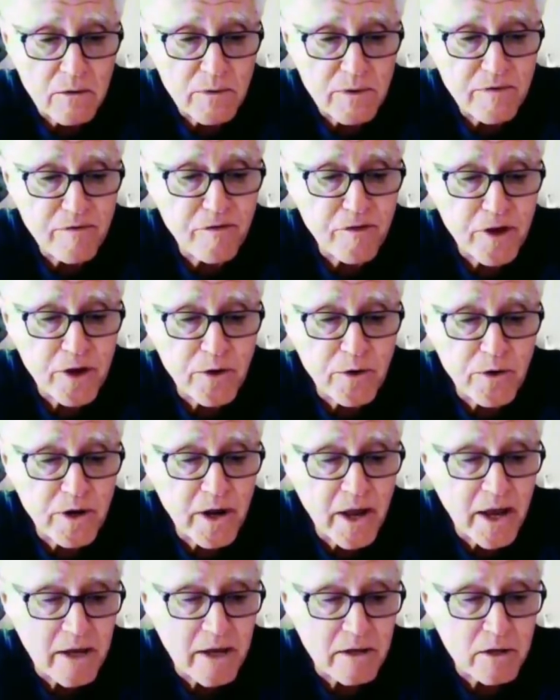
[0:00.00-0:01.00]
We figured
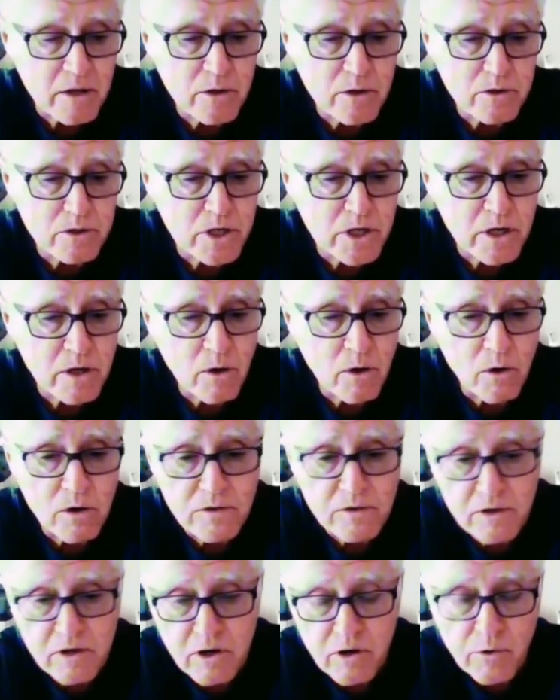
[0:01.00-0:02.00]
it out using
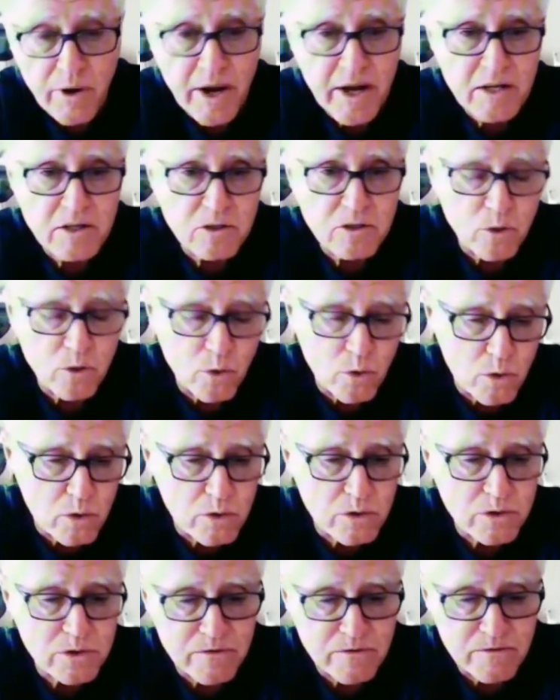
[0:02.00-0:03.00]
all the correct
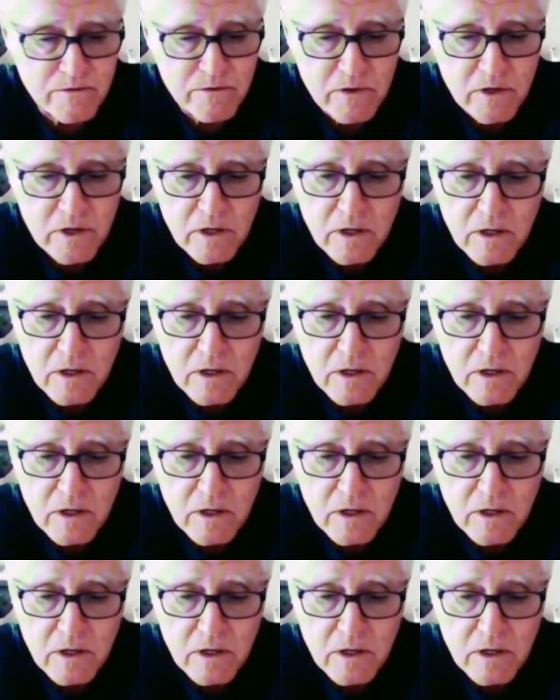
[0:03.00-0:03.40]
tools and